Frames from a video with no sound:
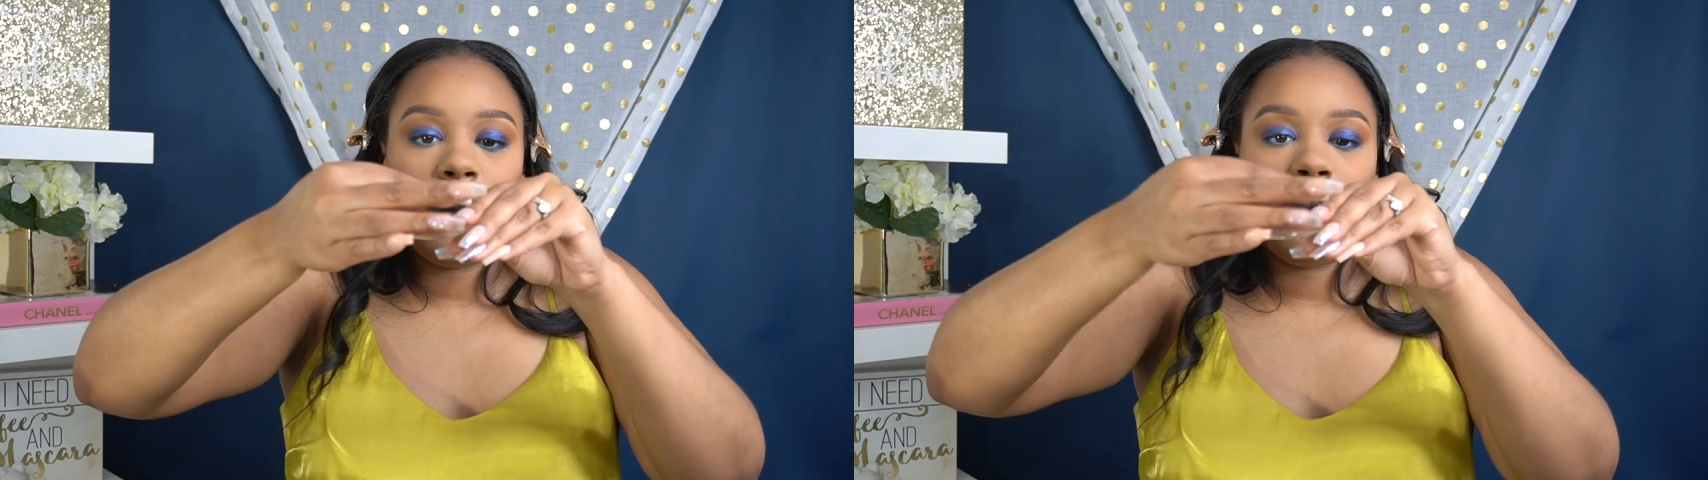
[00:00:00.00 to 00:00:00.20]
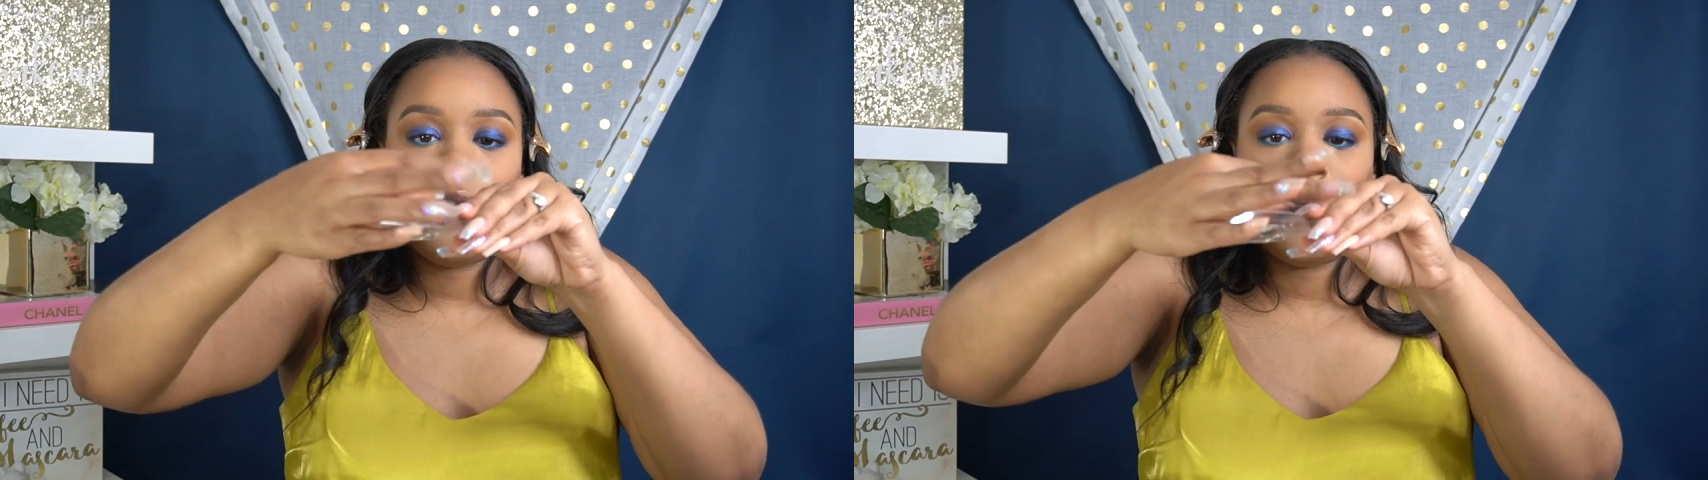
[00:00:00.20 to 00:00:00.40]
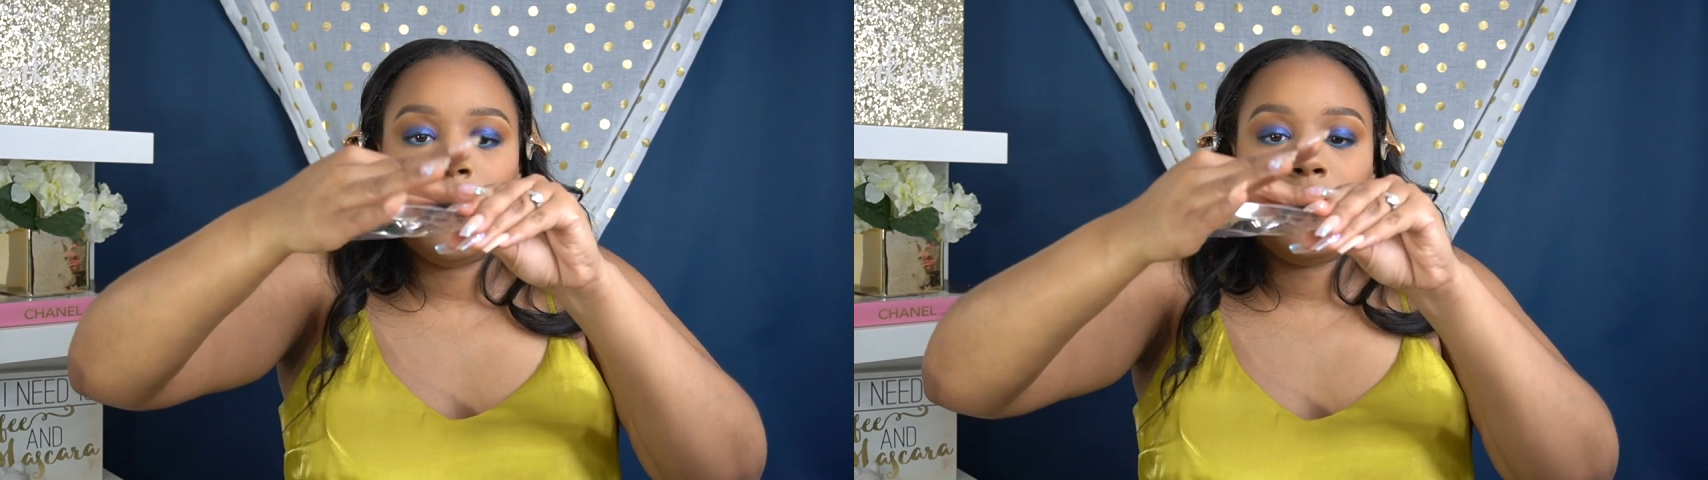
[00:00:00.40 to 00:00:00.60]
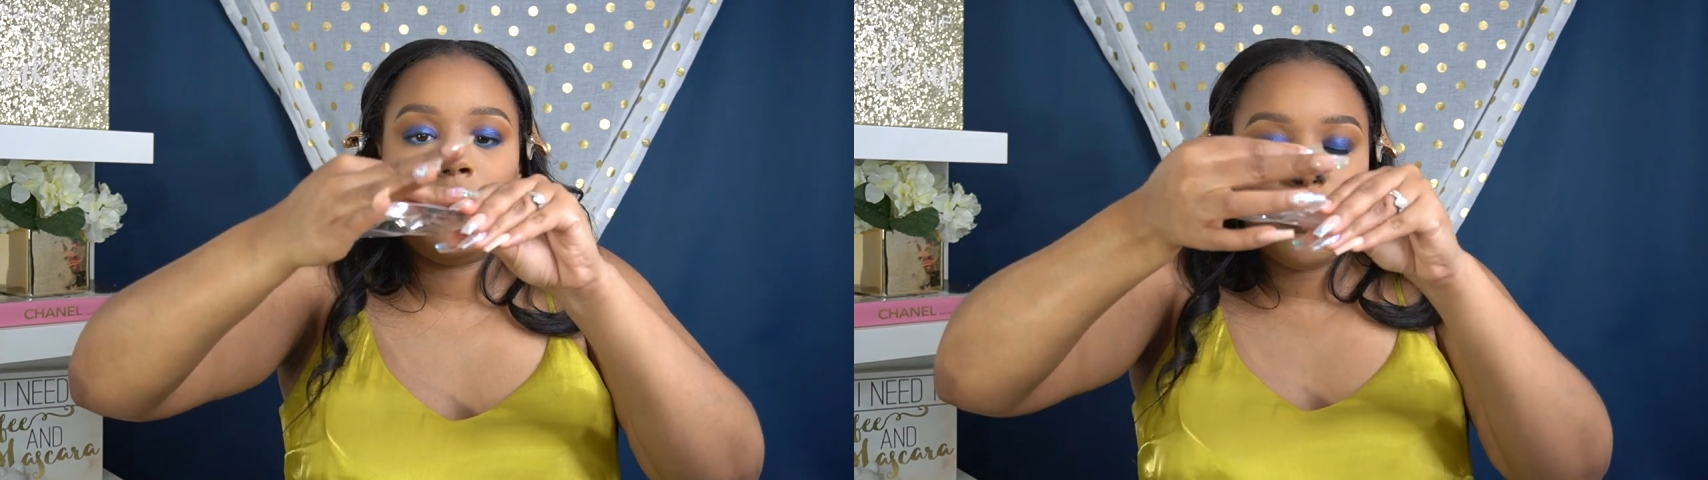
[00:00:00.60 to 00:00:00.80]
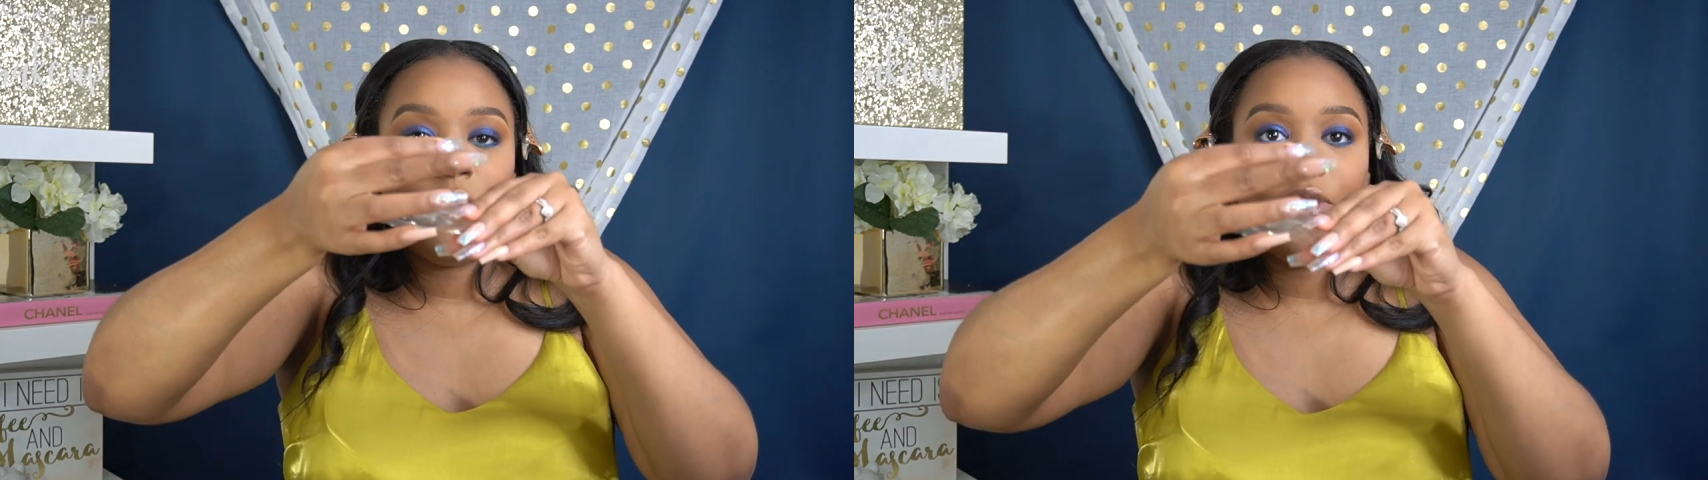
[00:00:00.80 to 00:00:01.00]
and then
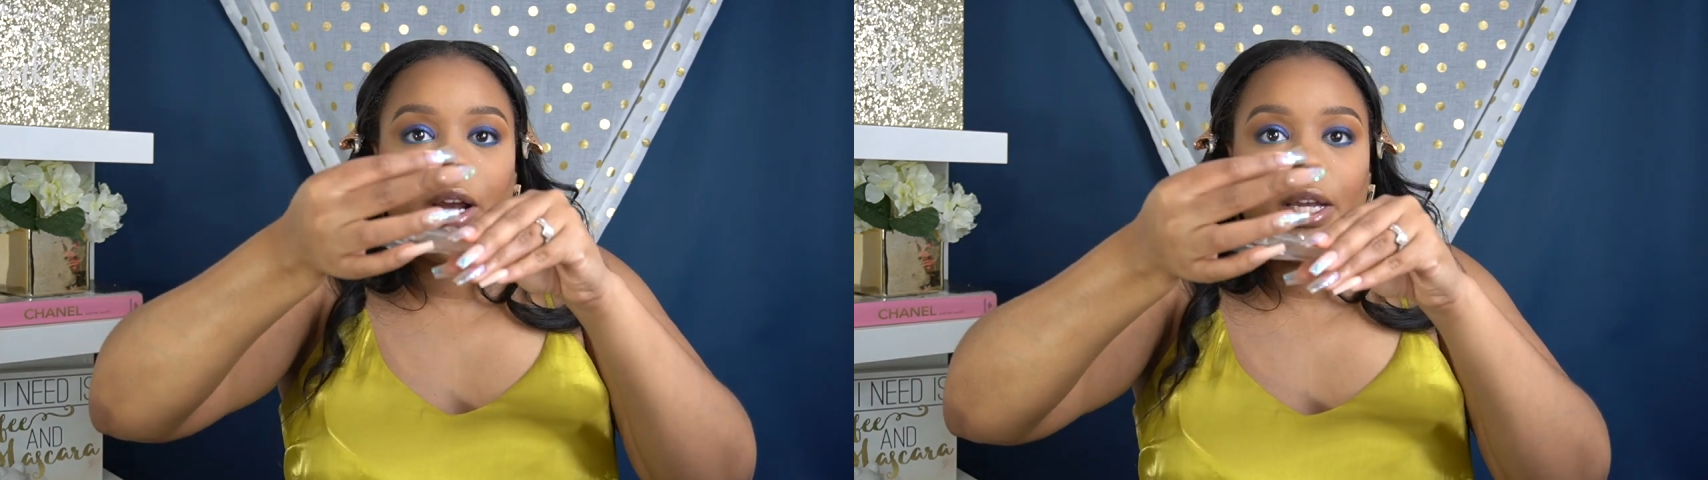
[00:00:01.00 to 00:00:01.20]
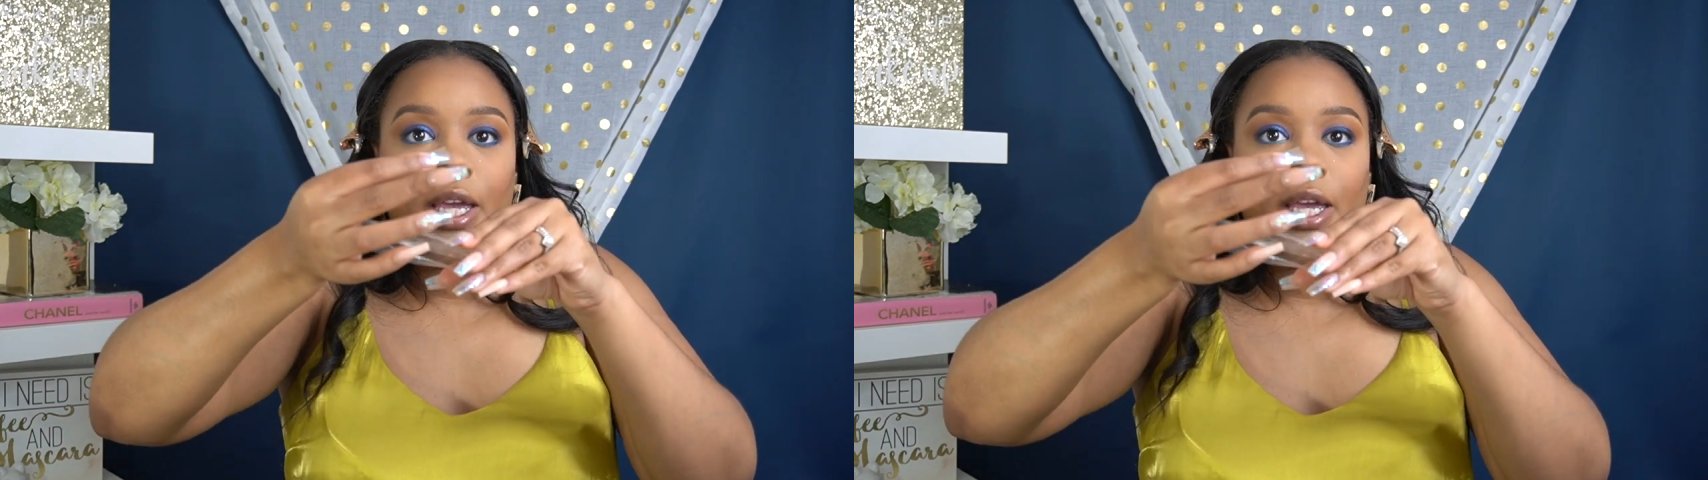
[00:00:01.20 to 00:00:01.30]
pull very